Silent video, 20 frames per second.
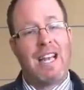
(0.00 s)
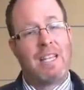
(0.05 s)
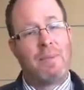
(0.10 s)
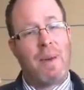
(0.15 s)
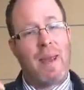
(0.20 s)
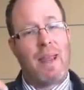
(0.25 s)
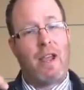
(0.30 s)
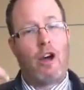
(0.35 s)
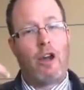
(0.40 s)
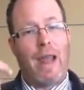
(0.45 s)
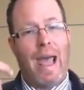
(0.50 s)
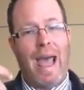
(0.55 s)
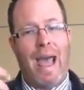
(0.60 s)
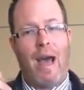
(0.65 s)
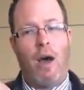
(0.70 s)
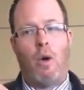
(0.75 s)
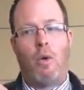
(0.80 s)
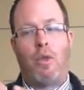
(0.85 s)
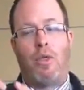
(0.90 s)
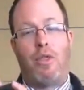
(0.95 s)
And depending on
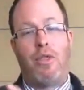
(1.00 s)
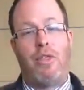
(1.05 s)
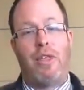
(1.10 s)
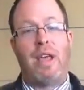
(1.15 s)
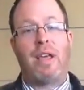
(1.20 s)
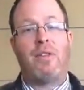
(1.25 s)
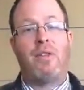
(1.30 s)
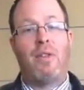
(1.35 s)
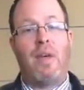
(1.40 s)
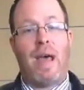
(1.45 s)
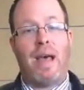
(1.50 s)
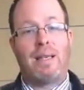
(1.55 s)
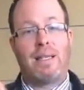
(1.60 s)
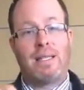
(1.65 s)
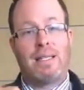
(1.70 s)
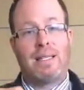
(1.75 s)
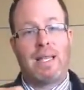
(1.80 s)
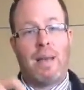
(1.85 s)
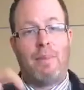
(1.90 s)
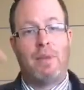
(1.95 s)
how thick that
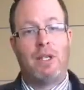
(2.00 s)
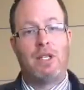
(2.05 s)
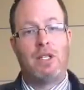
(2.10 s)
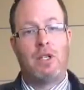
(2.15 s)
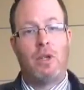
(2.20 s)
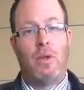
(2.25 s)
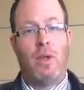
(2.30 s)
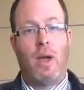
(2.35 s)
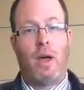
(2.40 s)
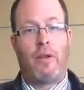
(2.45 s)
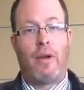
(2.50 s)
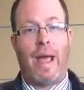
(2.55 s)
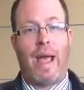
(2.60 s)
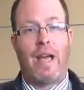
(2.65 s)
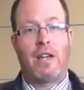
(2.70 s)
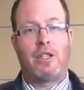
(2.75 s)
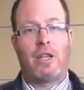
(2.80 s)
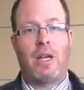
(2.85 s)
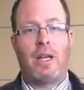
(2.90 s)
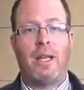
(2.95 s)
stem is to the other
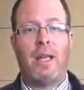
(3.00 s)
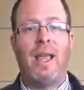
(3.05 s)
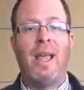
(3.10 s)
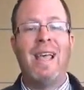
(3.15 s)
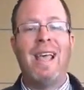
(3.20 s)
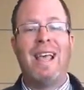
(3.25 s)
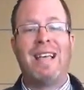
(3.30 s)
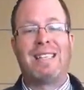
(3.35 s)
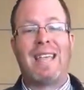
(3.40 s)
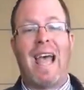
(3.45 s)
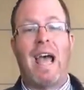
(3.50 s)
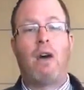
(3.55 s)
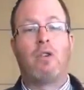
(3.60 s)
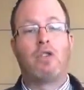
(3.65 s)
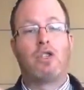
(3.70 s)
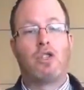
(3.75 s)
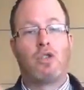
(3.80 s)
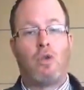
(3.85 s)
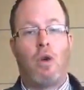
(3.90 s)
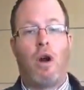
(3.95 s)
hashtag is how
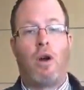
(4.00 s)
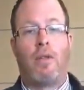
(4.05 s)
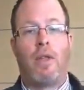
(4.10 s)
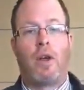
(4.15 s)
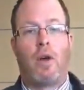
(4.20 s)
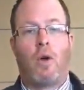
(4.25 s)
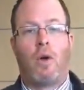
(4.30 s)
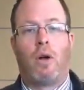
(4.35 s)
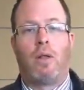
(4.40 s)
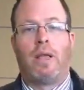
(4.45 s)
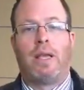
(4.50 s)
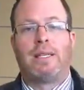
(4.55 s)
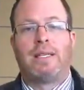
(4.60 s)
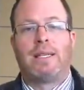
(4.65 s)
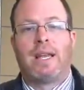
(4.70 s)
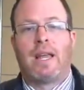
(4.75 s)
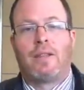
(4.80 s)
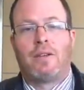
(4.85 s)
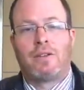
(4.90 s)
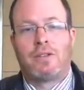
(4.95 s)
strong they correlate
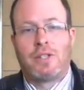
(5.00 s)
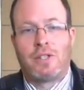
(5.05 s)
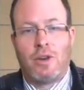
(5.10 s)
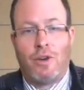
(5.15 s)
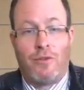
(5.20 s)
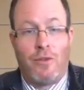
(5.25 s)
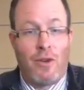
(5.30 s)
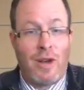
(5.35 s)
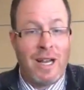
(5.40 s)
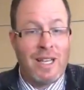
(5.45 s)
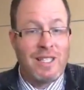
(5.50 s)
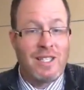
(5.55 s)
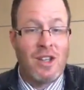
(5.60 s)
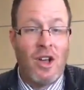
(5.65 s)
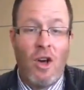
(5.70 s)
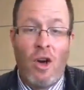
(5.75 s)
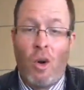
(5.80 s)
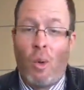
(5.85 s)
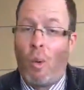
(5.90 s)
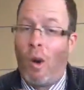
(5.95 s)
together. Mm. So if you guys
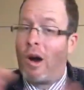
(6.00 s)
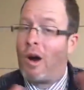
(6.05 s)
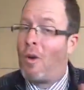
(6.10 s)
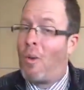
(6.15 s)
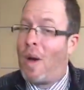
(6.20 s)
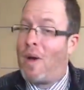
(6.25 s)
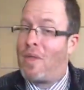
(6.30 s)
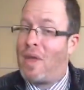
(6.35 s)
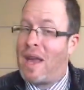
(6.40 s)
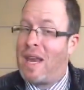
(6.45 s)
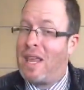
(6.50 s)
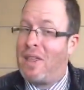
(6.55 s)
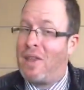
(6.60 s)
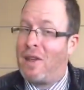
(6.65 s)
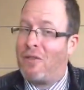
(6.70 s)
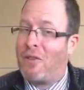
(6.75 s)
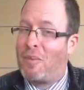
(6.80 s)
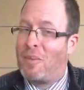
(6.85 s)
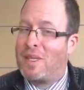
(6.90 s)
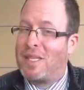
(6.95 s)
walk away with
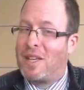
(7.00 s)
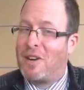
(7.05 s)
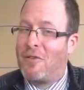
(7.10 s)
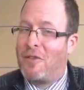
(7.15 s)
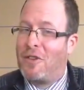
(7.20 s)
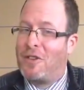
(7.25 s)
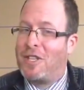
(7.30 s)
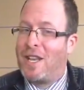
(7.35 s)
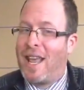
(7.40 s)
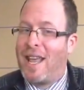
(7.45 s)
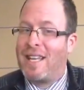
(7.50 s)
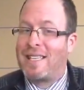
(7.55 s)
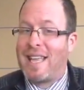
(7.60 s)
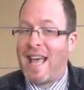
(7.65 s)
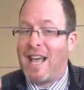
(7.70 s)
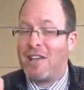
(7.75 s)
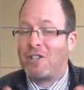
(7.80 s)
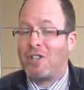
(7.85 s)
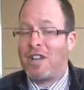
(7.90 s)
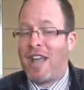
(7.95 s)
anything from this interview today, it's
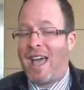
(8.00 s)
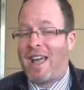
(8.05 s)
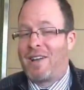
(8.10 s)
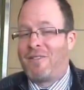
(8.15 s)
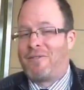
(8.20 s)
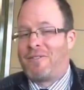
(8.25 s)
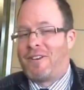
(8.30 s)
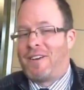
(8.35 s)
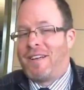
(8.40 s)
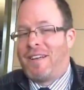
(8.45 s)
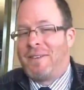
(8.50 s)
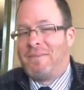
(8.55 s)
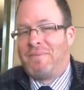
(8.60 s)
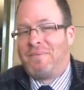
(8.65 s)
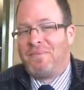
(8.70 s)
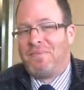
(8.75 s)
hashtagify.